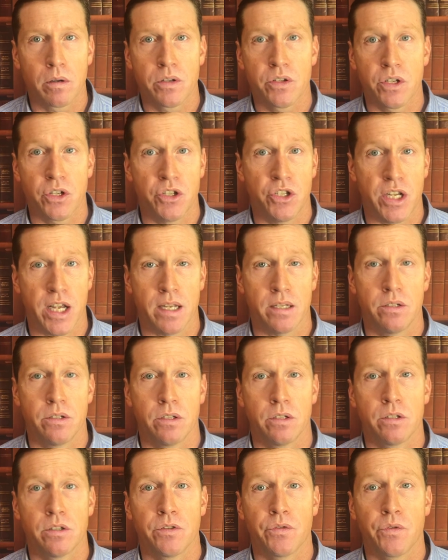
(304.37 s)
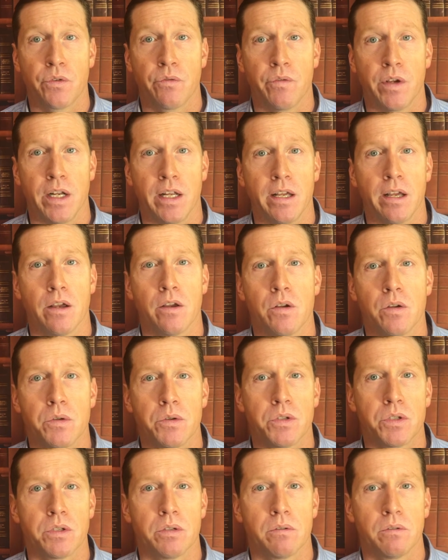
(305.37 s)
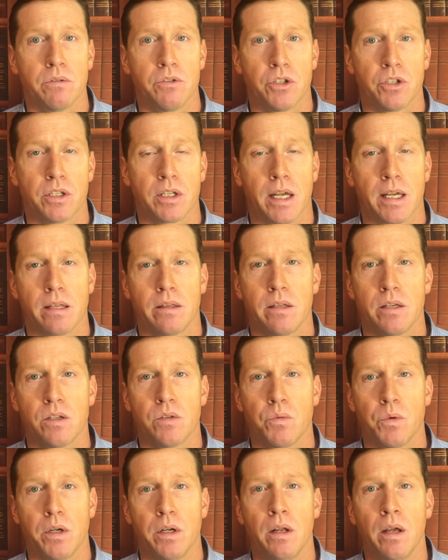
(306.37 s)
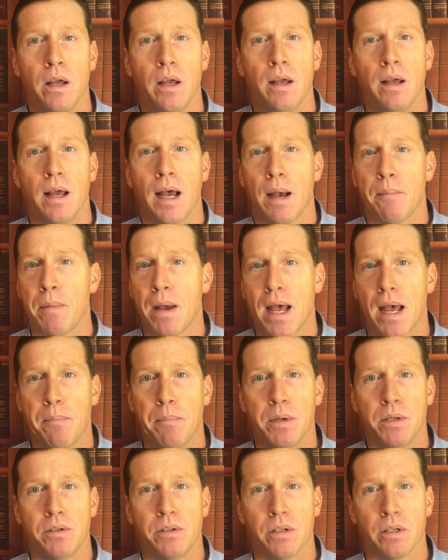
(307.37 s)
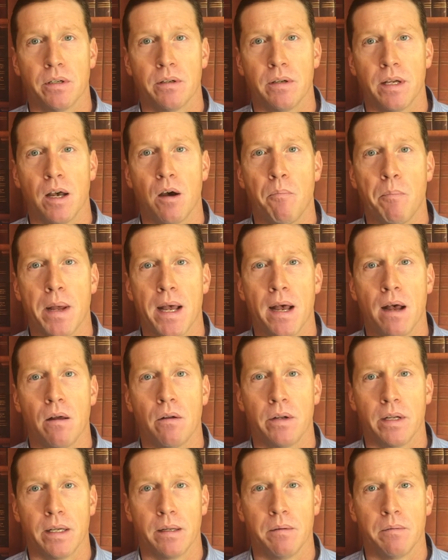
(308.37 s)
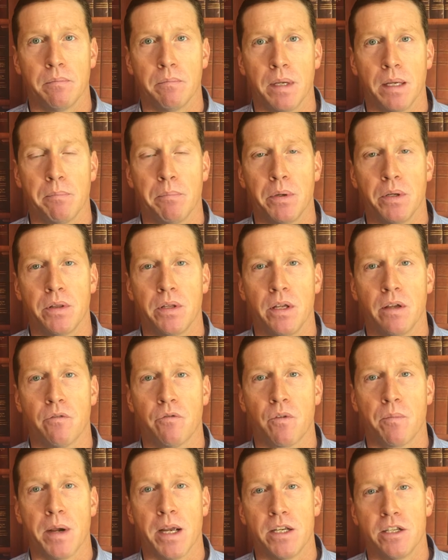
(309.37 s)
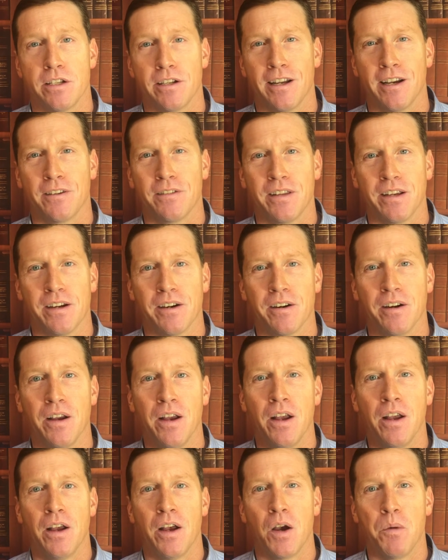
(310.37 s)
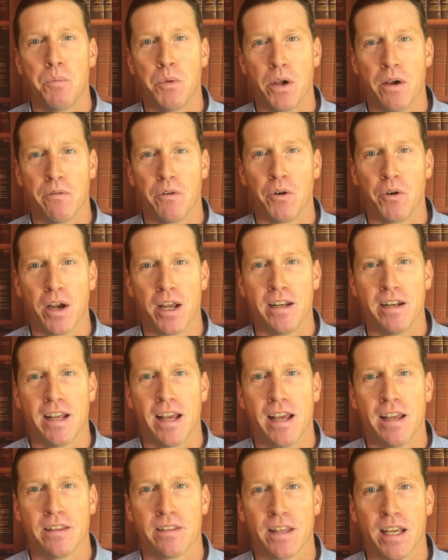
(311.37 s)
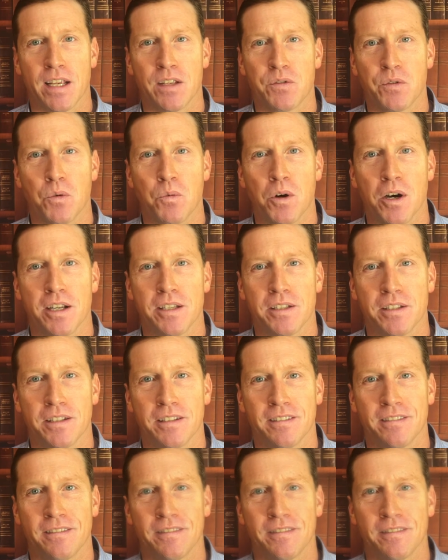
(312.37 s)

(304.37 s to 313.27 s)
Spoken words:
suggestions for videos just like this one, I'm happy to help out and put the information out there. Hope you have a great day, and thanks for watching.